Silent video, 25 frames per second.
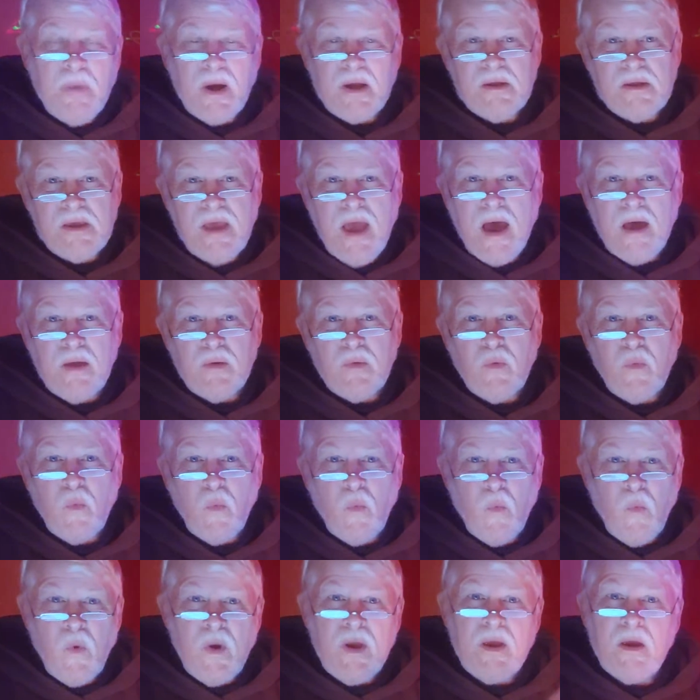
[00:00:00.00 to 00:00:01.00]
but yet
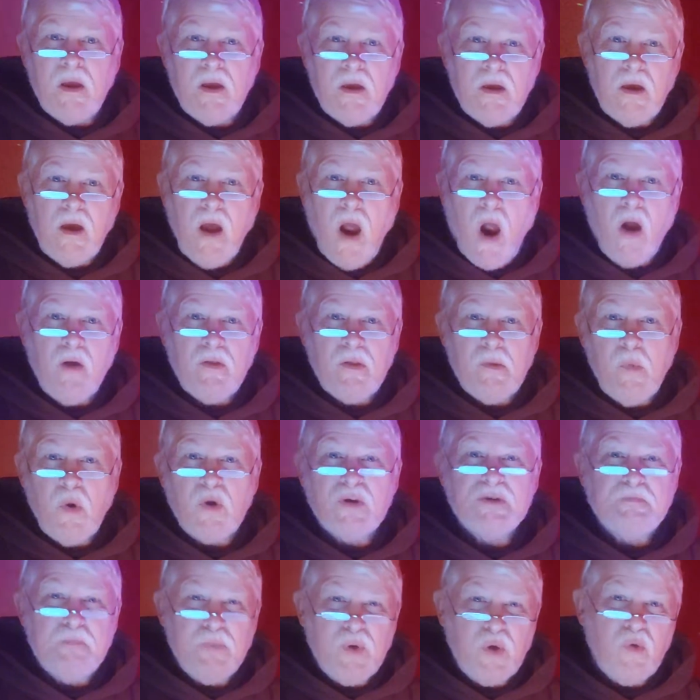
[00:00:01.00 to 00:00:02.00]
we are the
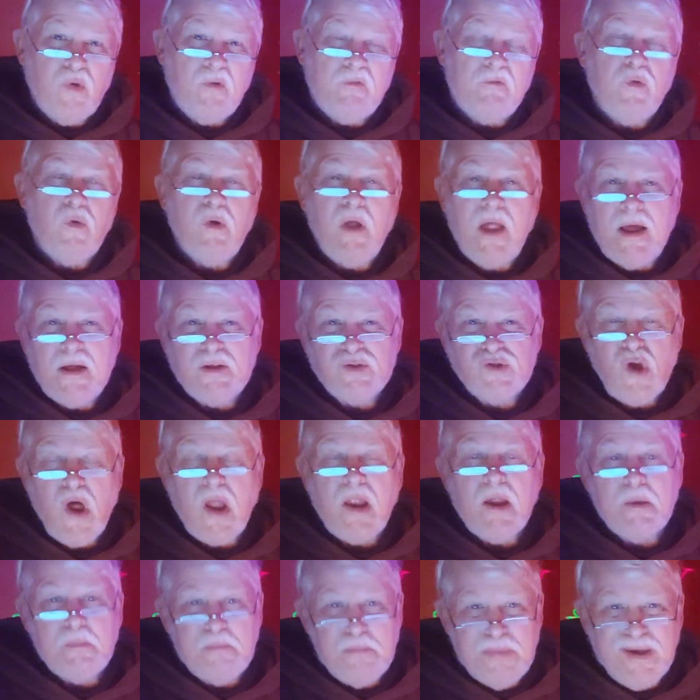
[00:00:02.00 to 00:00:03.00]
most beautiful
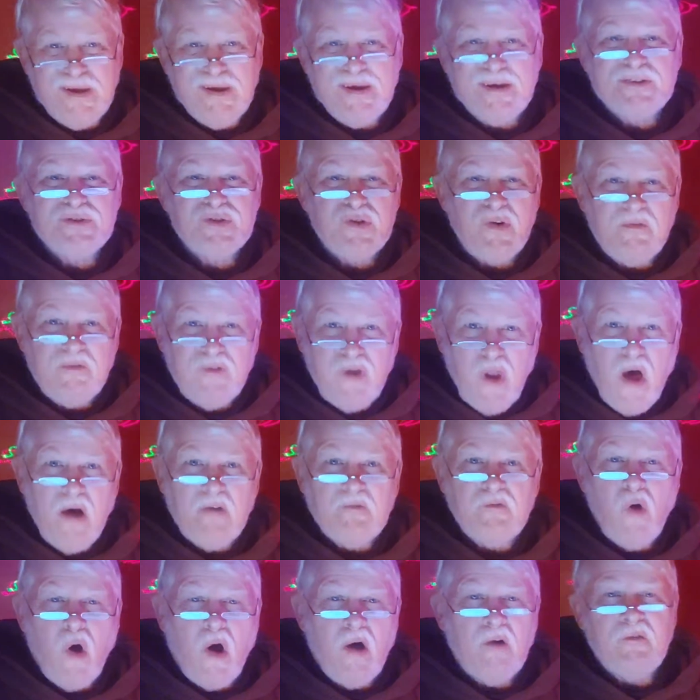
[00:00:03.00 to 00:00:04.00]
angelic beings of
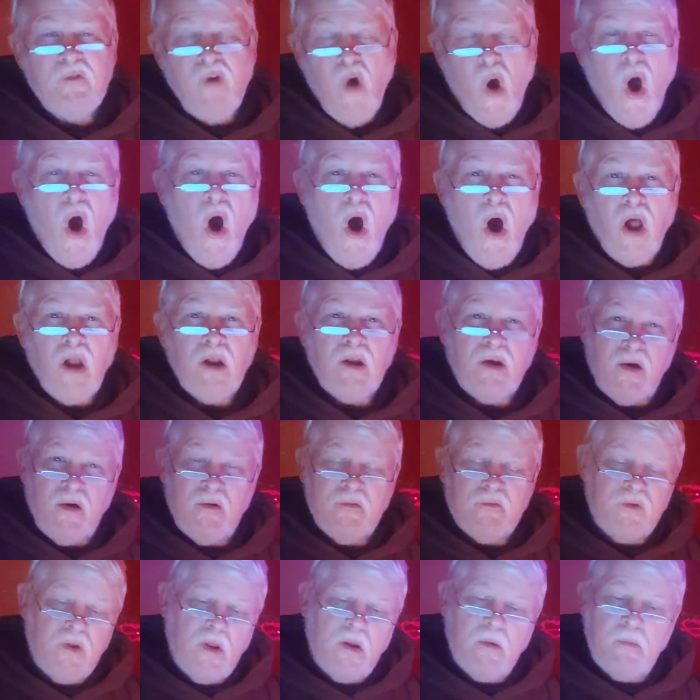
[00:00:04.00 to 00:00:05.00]
love of all
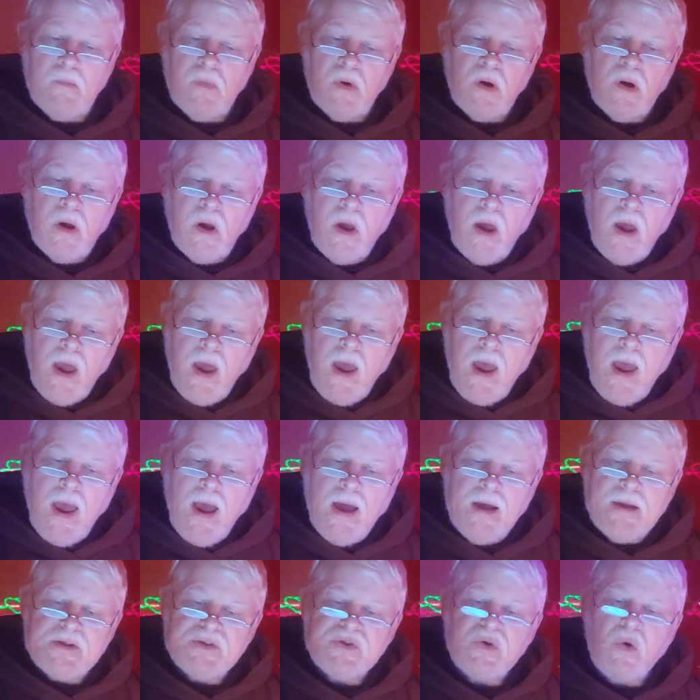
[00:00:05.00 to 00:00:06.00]
of them.
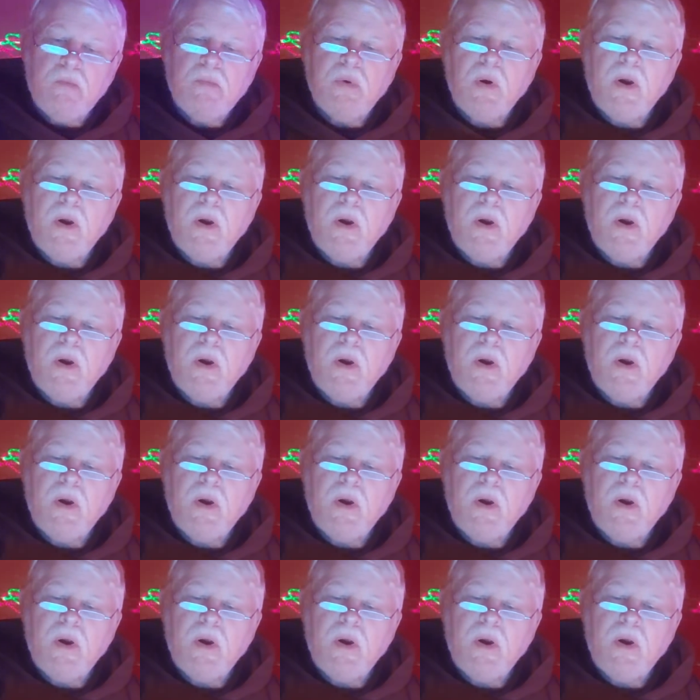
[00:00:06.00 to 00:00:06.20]
And so